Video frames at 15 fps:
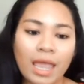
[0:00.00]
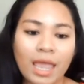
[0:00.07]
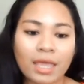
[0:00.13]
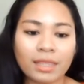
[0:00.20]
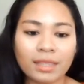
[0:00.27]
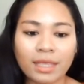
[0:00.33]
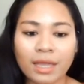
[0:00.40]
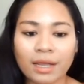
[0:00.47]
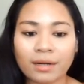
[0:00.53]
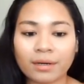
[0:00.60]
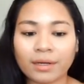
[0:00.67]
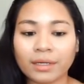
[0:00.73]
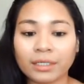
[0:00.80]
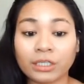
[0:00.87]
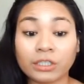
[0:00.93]
And then
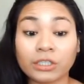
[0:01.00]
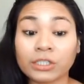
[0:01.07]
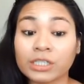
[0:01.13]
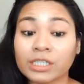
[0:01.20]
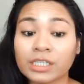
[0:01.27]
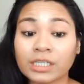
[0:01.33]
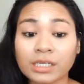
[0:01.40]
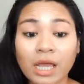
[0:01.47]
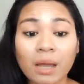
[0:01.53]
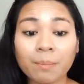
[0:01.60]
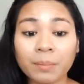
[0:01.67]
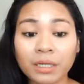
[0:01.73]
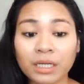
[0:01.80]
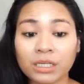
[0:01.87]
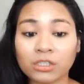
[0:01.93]
the third
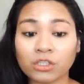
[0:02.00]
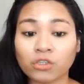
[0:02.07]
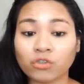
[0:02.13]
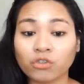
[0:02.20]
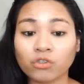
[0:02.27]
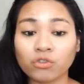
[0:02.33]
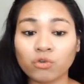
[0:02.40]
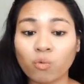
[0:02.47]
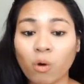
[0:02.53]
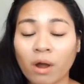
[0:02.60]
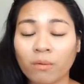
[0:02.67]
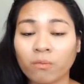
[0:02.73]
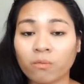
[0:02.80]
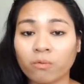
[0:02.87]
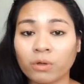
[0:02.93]
step is you do
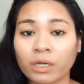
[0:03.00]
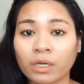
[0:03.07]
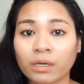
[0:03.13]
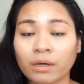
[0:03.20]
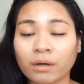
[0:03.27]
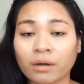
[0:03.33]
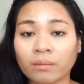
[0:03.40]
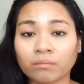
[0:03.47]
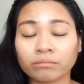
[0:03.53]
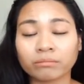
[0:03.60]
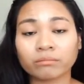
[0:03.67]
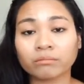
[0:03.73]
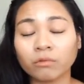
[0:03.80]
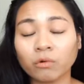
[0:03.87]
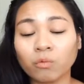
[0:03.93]
what we
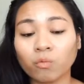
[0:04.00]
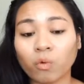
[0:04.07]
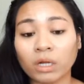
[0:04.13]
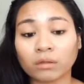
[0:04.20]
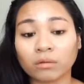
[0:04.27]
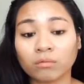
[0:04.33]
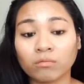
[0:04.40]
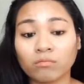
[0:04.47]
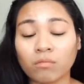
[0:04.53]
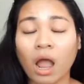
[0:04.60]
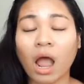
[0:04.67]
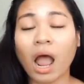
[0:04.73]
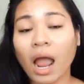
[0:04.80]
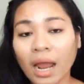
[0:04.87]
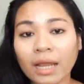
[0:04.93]
what
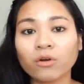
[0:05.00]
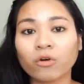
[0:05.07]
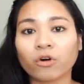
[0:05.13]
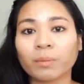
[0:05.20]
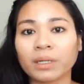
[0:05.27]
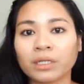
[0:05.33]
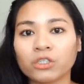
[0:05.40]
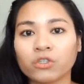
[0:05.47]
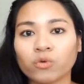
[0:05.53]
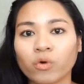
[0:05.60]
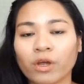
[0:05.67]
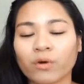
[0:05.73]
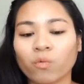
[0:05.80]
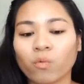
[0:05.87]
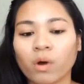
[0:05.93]
I normally do
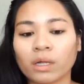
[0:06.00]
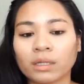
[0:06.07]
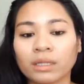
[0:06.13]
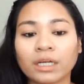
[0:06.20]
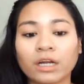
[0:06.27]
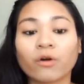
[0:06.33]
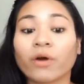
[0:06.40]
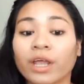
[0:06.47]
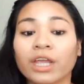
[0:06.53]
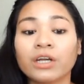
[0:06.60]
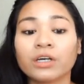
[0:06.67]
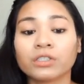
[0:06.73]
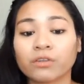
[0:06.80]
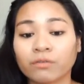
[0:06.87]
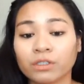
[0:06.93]
and what the
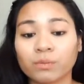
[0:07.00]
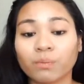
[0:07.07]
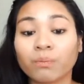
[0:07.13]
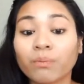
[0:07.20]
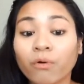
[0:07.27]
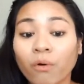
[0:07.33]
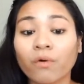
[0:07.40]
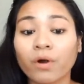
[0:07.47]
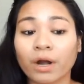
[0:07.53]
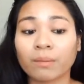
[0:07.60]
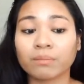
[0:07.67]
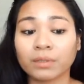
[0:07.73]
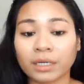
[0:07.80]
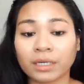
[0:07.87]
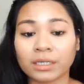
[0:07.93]
creators of this
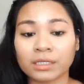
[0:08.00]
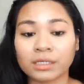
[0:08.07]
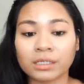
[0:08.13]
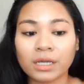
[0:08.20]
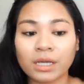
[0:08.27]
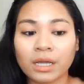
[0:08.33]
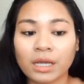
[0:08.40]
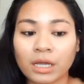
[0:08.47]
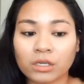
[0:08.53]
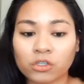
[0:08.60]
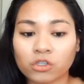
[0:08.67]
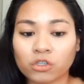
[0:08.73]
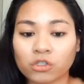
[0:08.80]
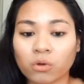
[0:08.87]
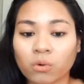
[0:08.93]
program does.
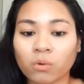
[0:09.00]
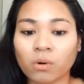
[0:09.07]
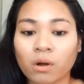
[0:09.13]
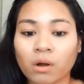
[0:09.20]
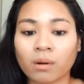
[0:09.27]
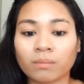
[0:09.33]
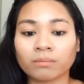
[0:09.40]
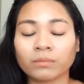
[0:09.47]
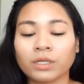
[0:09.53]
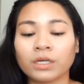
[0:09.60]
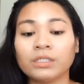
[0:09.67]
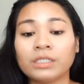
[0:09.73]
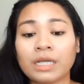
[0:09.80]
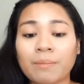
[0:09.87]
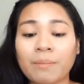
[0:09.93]
And so
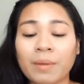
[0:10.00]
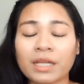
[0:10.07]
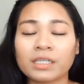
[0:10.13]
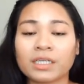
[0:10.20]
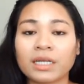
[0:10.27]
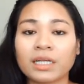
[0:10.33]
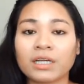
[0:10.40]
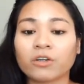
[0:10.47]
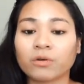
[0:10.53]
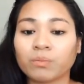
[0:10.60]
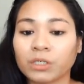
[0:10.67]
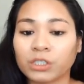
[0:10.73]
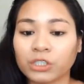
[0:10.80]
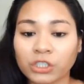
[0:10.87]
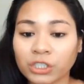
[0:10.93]
they make daily
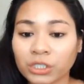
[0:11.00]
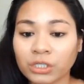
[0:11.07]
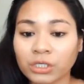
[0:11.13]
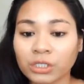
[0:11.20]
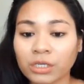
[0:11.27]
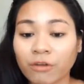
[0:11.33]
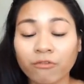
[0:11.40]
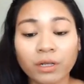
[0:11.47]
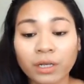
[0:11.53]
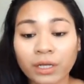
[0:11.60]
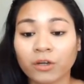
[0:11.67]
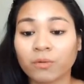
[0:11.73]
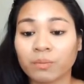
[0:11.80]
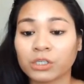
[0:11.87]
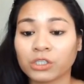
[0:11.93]
commissions,
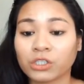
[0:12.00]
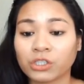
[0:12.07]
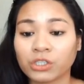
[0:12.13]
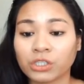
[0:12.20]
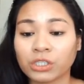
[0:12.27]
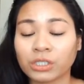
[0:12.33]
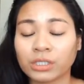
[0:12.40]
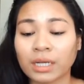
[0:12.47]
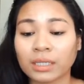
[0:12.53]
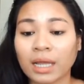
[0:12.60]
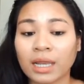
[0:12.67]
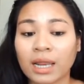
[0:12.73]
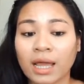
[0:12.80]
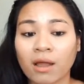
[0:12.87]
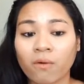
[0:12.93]
affiliate commissions, that
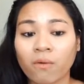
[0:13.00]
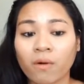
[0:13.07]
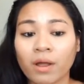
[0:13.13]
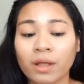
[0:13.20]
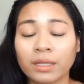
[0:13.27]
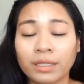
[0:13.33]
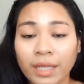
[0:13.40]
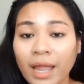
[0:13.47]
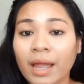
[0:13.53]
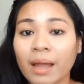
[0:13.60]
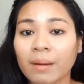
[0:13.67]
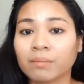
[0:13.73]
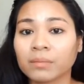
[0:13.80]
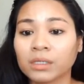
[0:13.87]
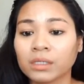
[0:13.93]
allow
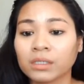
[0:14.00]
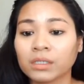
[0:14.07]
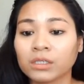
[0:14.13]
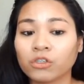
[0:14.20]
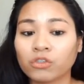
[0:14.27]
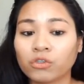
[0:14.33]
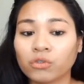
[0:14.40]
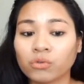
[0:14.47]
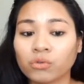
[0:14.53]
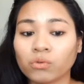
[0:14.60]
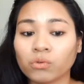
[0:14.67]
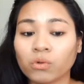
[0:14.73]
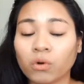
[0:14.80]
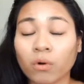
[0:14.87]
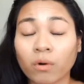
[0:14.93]
them
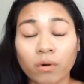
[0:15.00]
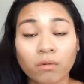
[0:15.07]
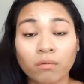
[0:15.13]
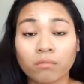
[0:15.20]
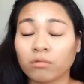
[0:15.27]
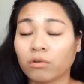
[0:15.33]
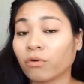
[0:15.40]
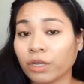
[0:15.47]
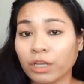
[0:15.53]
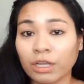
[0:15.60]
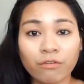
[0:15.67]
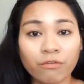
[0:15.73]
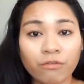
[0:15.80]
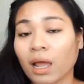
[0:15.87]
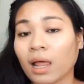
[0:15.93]
to or
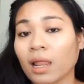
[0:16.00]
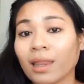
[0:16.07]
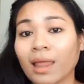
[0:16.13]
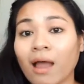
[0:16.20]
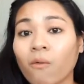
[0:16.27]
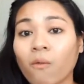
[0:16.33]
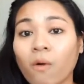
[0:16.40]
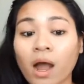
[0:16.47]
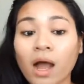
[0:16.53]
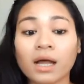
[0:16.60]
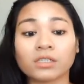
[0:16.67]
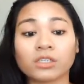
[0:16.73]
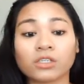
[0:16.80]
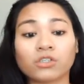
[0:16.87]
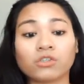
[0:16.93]
even allow
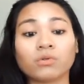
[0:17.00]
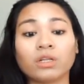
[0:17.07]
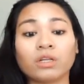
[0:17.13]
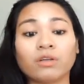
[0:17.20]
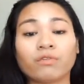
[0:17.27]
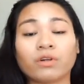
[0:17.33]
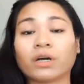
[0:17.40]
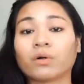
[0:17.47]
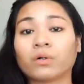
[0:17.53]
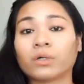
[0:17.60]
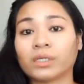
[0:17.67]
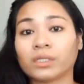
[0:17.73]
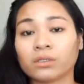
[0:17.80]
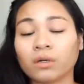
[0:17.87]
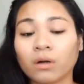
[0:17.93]
us to live on
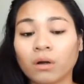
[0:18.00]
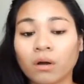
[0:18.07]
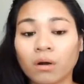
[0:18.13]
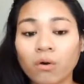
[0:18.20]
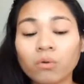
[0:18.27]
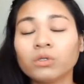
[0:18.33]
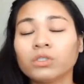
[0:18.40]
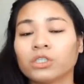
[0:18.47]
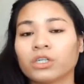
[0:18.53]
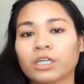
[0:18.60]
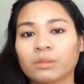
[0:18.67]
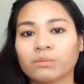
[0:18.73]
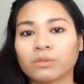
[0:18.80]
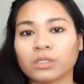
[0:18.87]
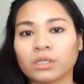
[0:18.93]
our own
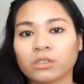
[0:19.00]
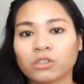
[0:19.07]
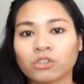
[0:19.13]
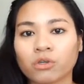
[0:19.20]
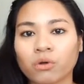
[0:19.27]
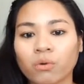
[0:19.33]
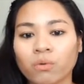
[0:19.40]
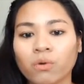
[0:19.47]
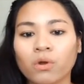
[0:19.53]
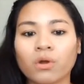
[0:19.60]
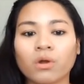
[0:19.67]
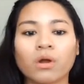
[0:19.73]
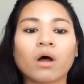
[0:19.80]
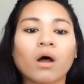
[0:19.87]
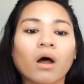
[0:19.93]
terms. And so
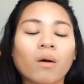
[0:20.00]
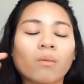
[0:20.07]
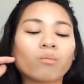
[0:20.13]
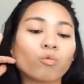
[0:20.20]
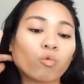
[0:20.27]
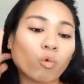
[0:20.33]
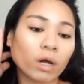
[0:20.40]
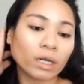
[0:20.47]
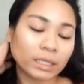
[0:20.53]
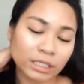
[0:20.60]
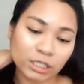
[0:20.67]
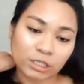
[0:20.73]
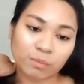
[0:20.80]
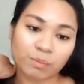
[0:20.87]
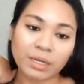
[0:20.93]
what
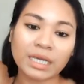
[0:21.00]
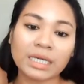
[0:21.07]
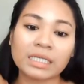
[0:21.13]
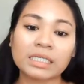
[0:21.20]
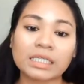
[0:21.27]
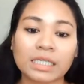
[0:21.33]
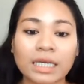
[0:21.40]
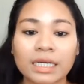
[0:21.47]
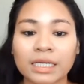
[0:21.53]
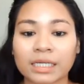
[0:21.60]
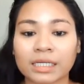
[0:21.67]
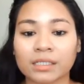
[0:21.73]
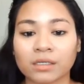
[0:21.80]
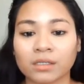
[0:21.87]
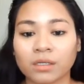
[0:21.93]
this means
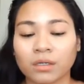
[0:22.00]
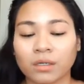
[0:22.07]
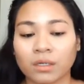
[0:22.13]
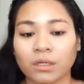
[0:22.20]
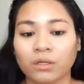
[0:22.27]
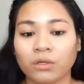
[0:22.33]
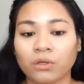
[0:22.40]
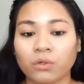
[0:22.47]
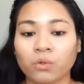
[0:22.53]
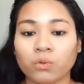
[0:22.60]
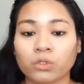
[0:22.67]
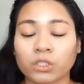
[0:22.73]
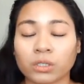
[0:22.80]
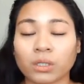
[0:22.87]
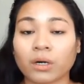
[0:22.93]
is
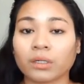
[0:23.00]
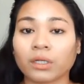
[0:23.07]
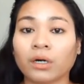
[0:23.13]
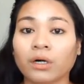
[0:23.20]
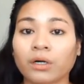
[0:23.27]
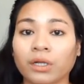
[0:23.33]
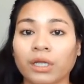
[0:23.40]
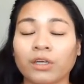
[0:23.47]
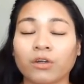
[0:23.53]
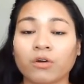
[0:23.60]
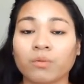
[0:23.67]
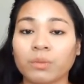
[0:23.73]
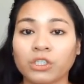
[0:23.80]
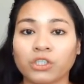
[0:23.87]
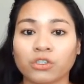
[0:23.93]
you start earning
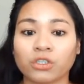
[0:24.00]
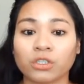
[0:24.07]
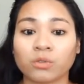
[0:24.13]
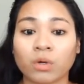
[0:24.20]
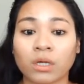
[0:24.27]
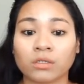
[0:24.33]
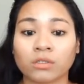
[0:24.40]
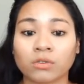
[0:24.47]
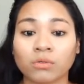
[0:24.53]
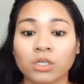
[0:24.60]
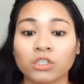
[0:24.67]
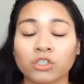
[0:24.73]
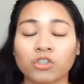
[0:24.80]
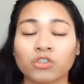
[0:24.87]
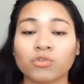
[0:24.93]
commissions as soon
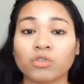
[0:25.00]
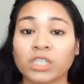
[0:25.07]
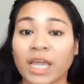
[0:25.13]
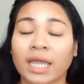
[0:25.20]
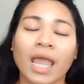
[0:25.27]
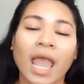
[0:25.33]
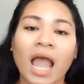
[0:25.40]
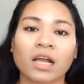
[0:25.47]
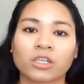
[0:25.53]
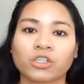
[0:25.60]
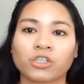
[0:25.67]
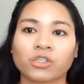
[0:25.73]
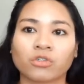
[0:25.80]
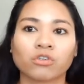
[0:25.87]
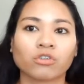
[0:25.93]
as you take action.